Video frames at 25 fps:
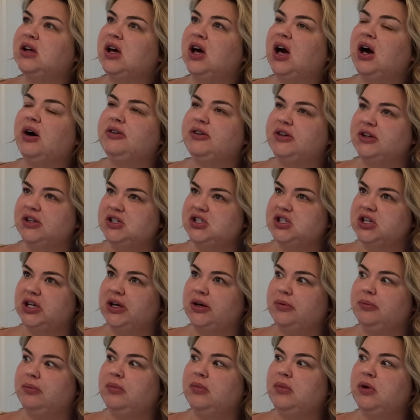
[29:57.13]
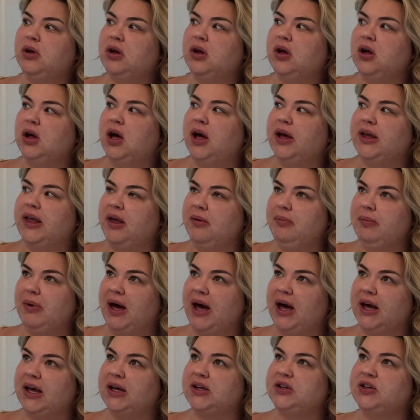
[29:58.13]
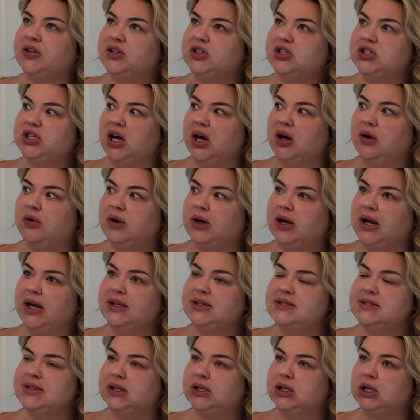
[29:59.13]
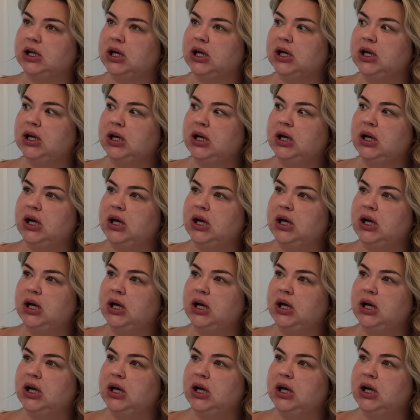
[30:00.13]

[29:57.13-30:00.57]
I went to the gym, I came back, I took a shower, I had dinner,